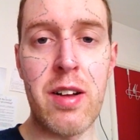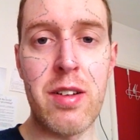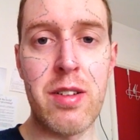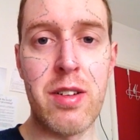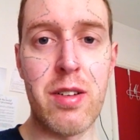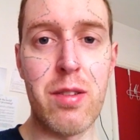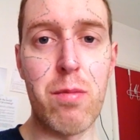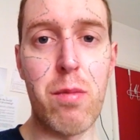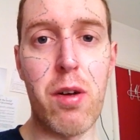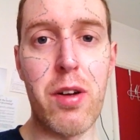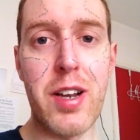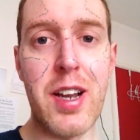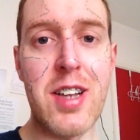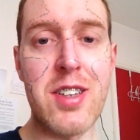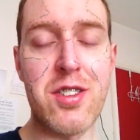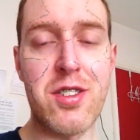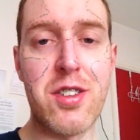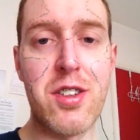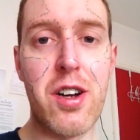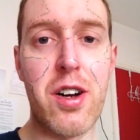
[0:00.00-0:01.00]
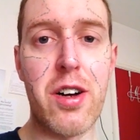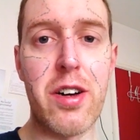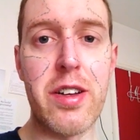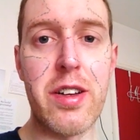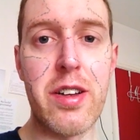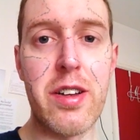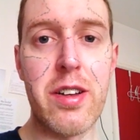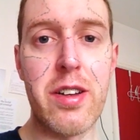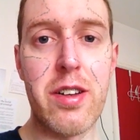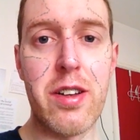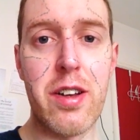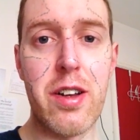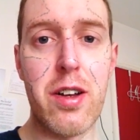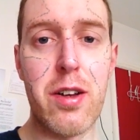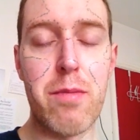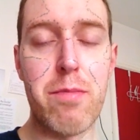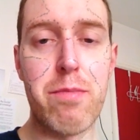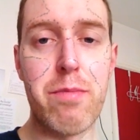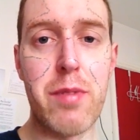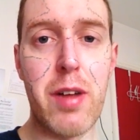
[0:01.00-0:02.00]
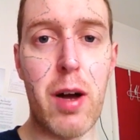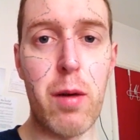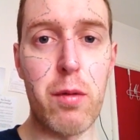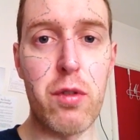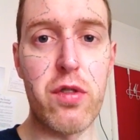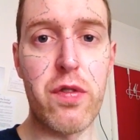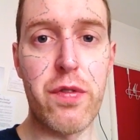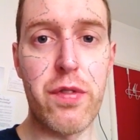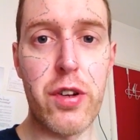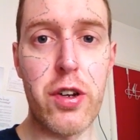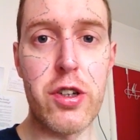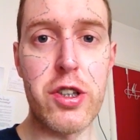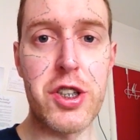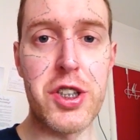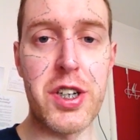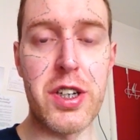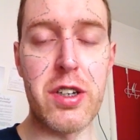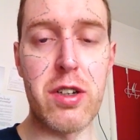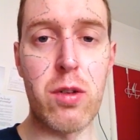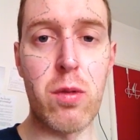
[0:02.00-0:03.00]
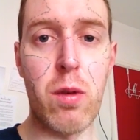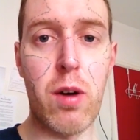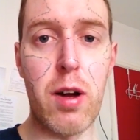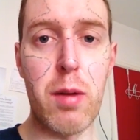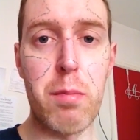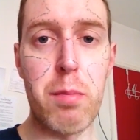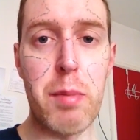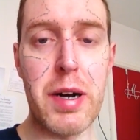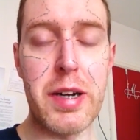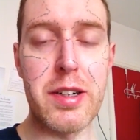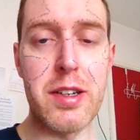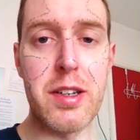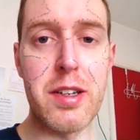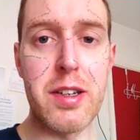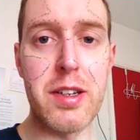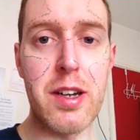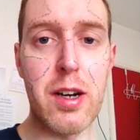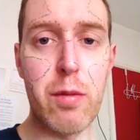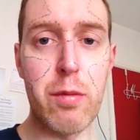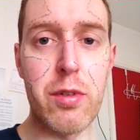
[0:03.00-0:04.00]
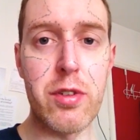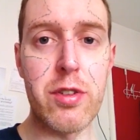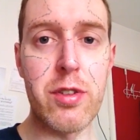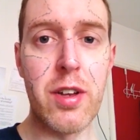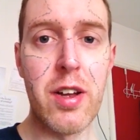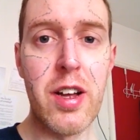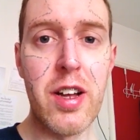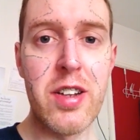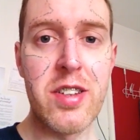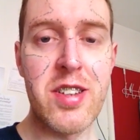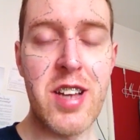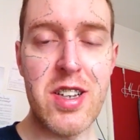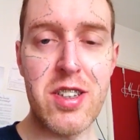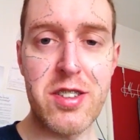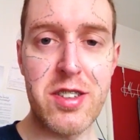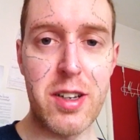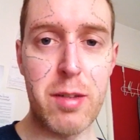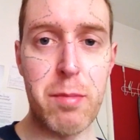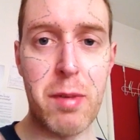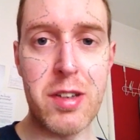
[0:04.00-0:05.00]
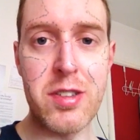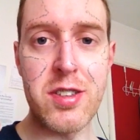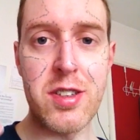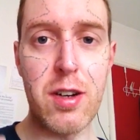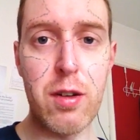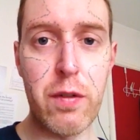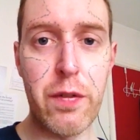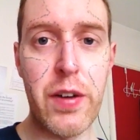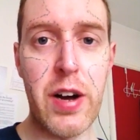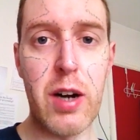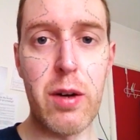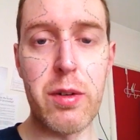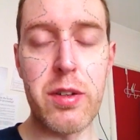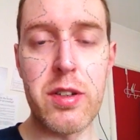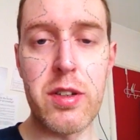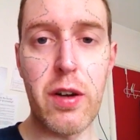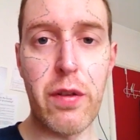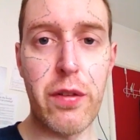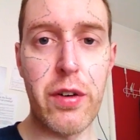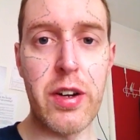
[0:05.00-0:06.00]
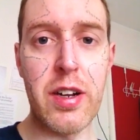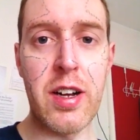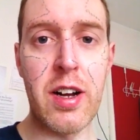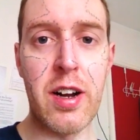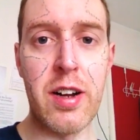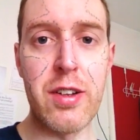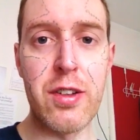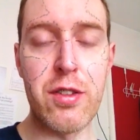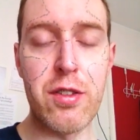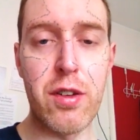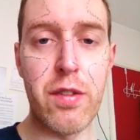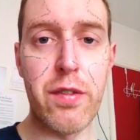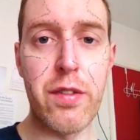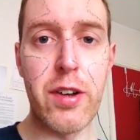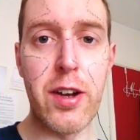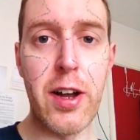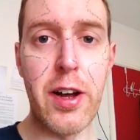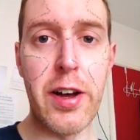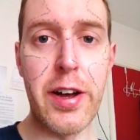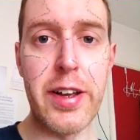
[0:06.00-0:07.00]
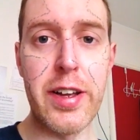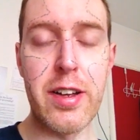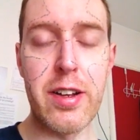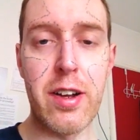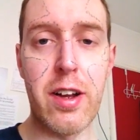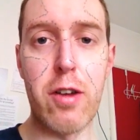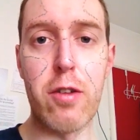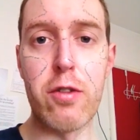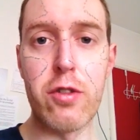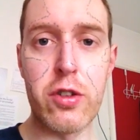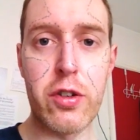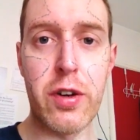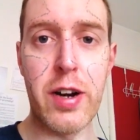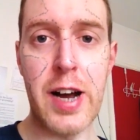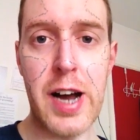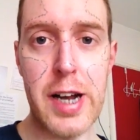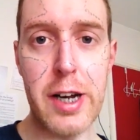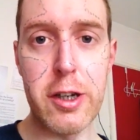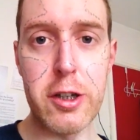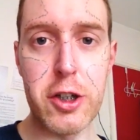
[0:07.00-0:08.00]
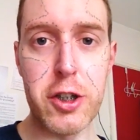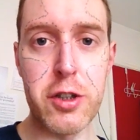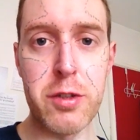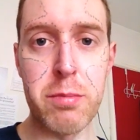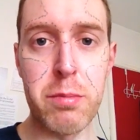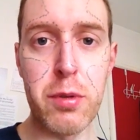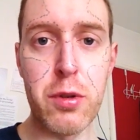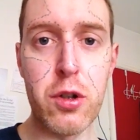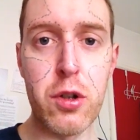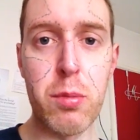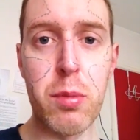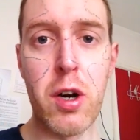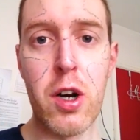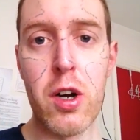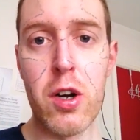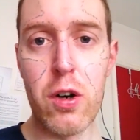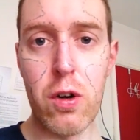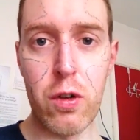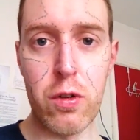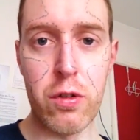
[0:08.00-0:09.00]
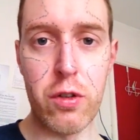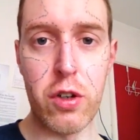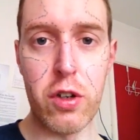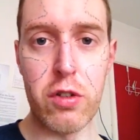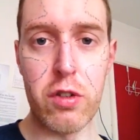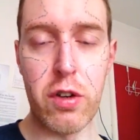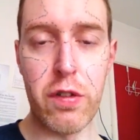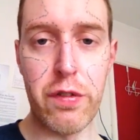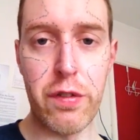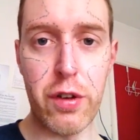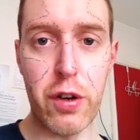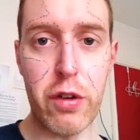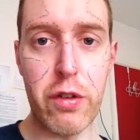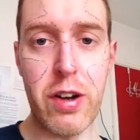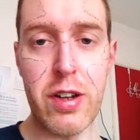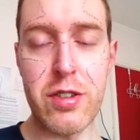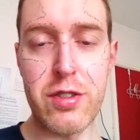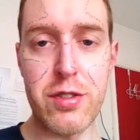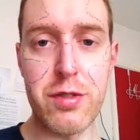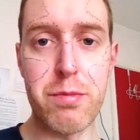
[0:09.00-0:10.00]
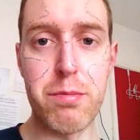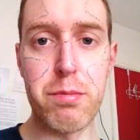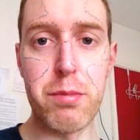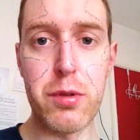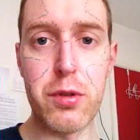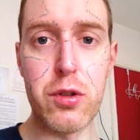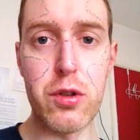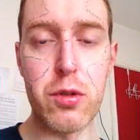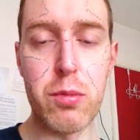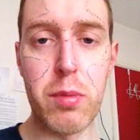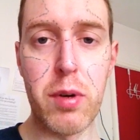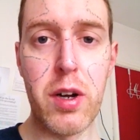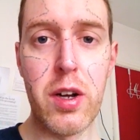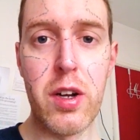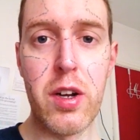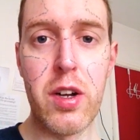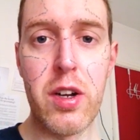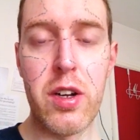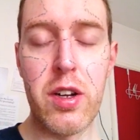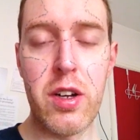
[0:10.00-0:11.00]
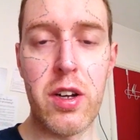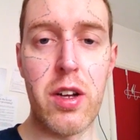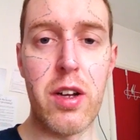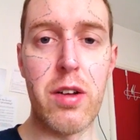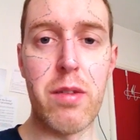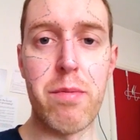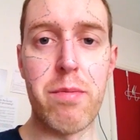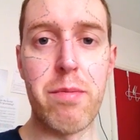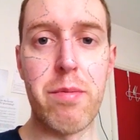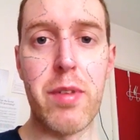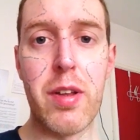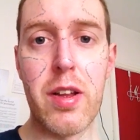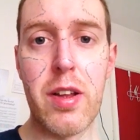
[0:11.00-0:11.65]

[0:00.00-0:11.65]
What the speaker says: last night I was flushing quite badly. I was testing myself out in different kinds of light, like under a halogen bulb, under a fluorescent bulb, in